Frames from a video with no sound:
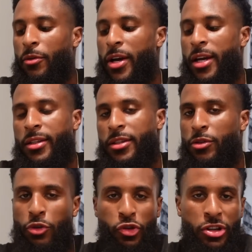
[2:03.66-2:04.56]
Greens is a
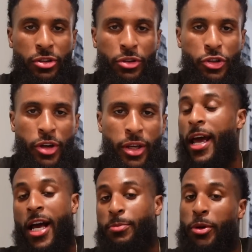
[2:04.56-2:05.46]
nutritional drink. It
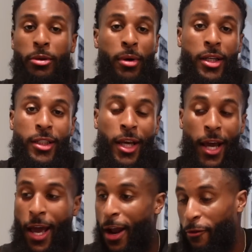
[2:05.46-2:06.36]
has pretty much
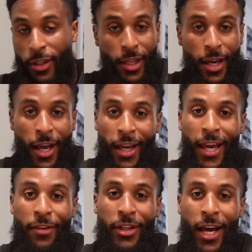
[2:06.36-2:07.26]
everything. I
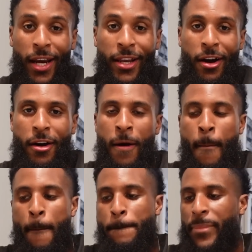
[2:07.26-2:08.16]
can't even lie to y'all.
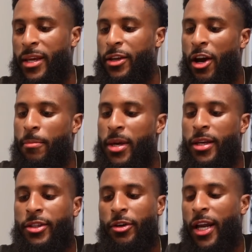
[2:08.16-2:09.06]
You know what I
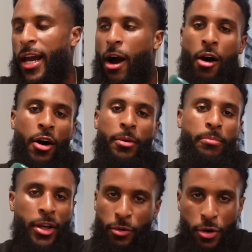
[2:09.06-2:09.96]
mean? So they got all the
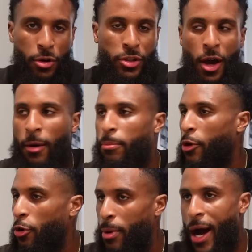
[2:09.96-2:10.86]
minerals, all the
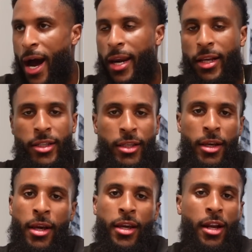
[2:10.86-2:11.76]
probiotics,
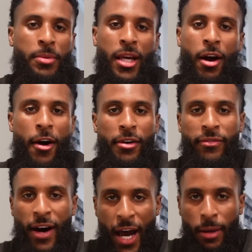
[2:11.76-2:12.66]
you know I'm saying? All the
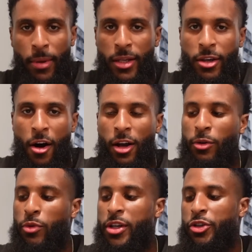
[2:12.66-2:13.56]
vitamins, all in one